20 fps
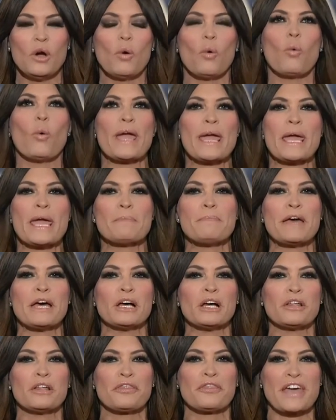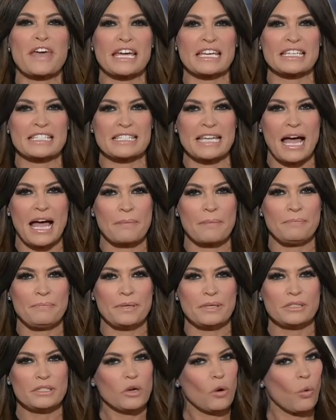We build things up.
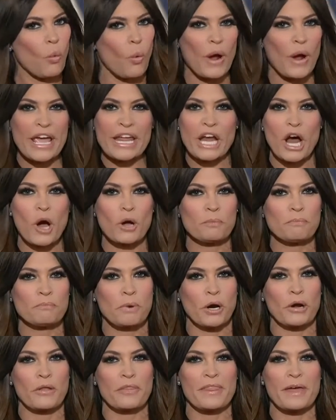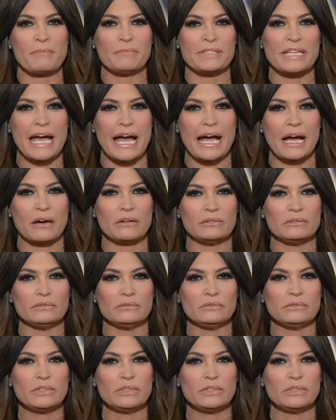We don't burn them down.